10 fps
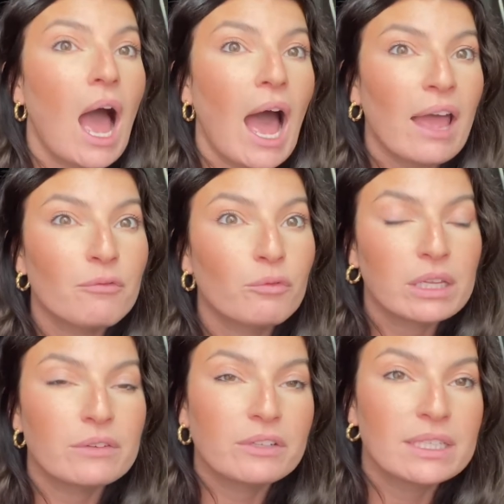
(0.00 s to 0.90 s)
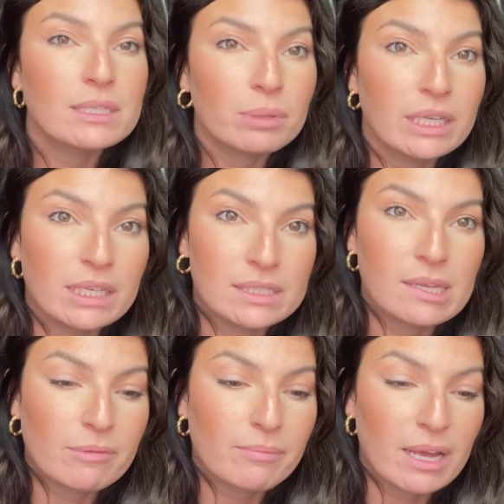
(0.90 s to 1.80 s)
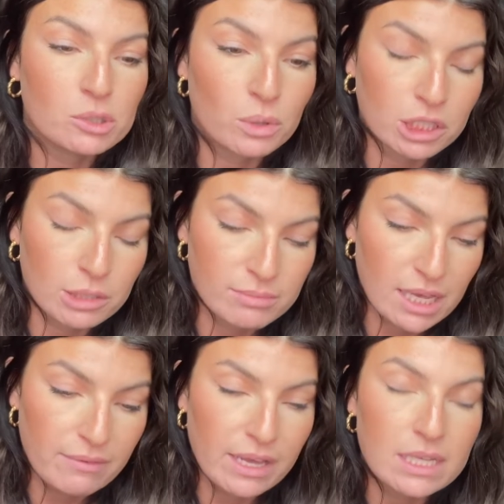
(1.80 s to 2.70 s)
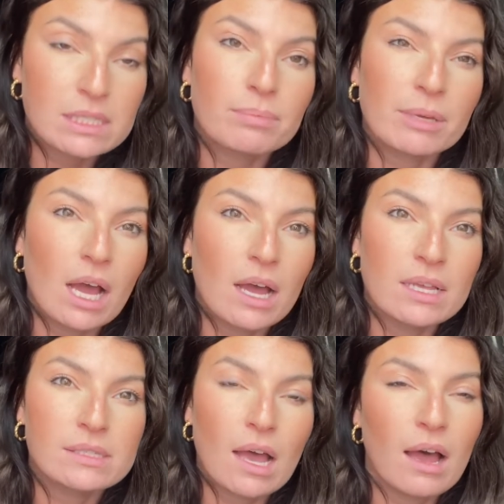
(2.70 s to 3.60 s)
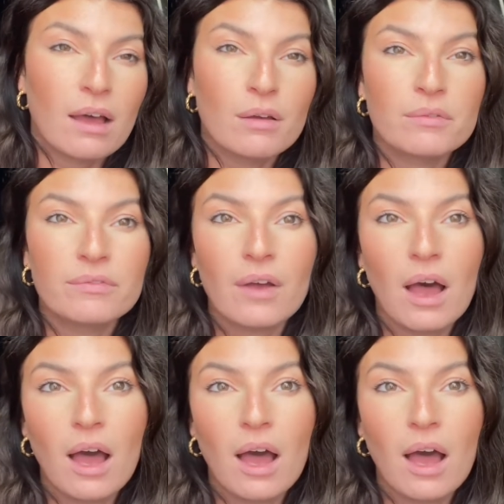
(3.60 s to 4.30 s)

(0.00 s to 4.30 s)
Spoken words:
I have really, really depleted some of my short-term savings because of